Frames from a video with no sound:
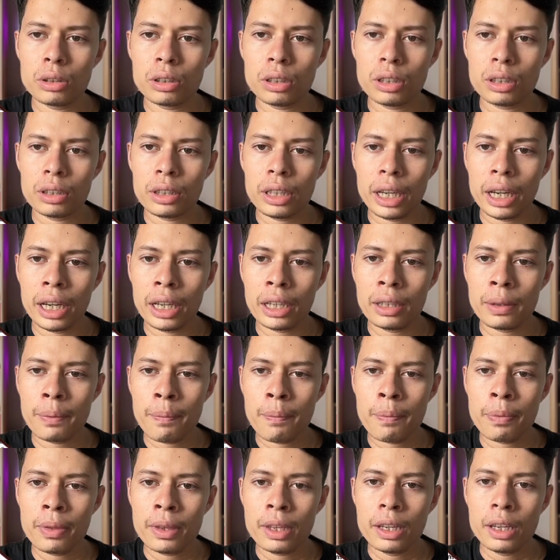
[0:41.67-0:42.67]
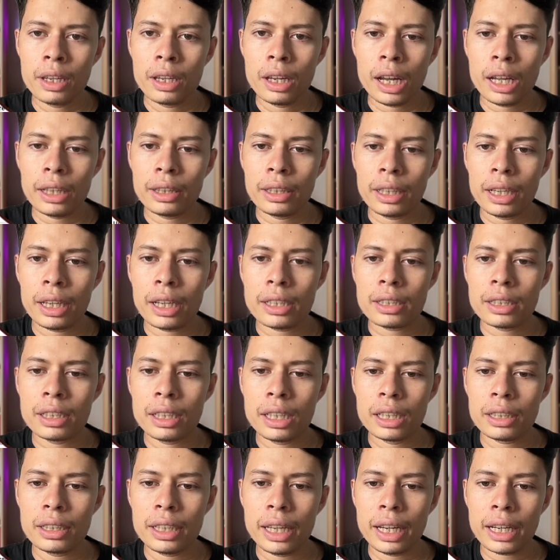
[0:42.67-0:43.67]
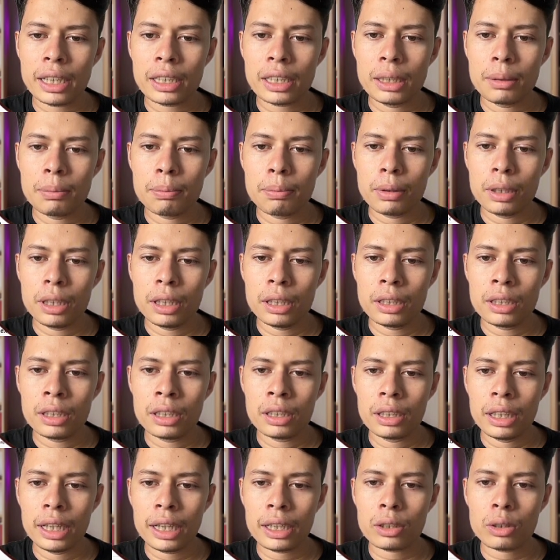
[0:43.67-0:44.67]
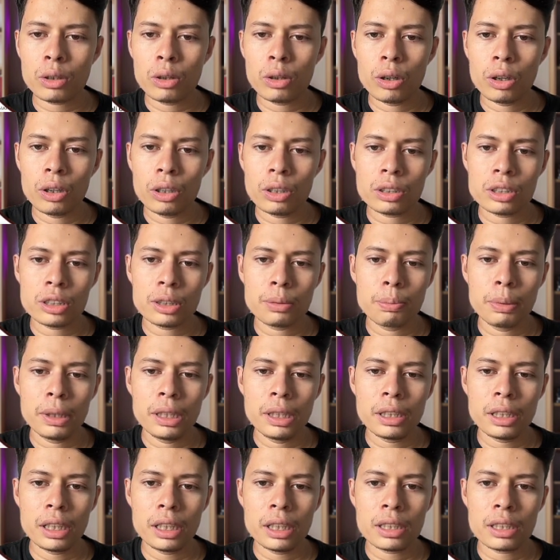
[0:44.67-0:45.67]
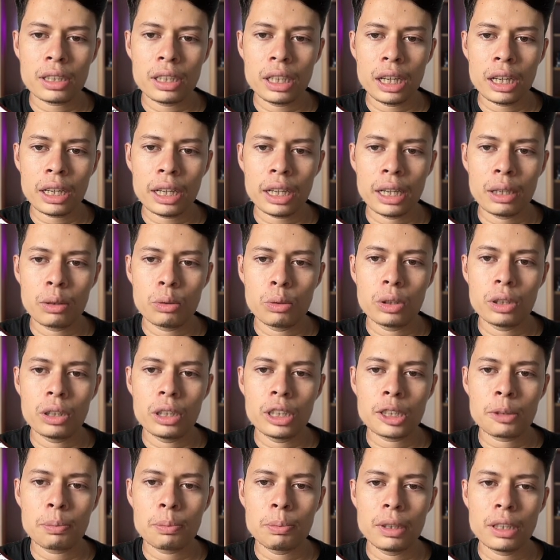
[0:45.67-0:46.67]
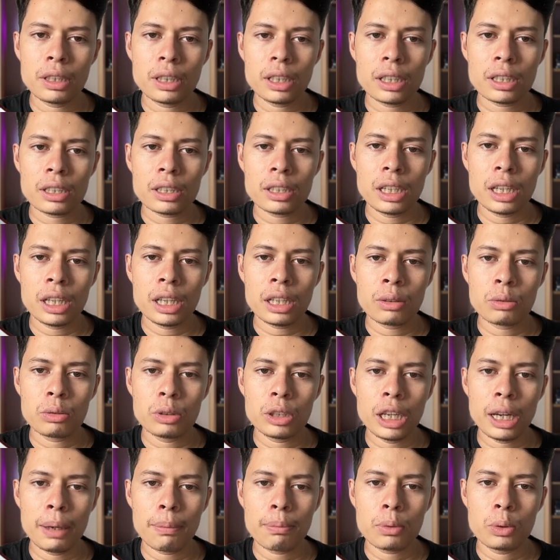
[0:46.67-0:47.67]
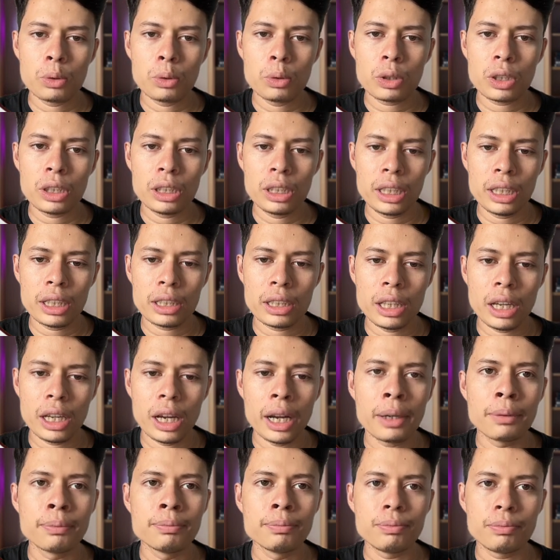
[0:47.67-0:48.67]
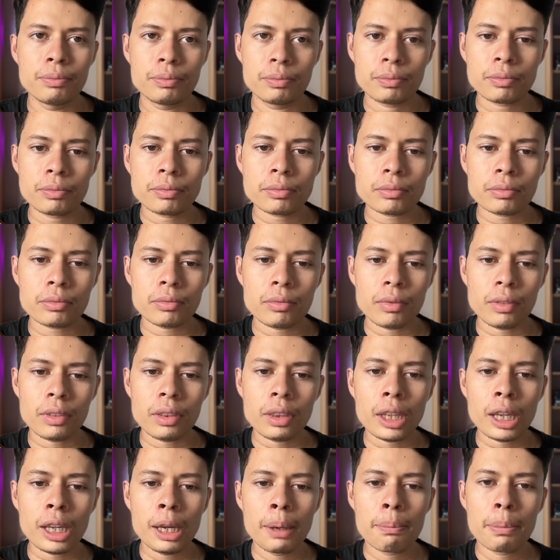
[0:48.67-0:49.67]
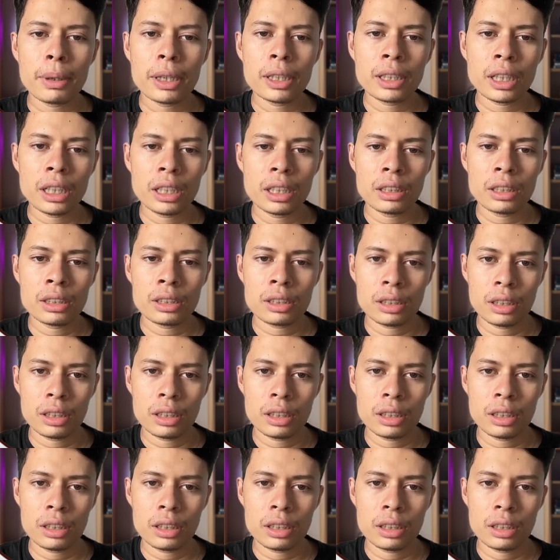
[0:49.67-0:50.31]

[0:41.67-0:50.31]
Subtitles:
tag, and there is a tag template that calls Pinterest tag, and with this Pinterest tag we have to create the Pinterest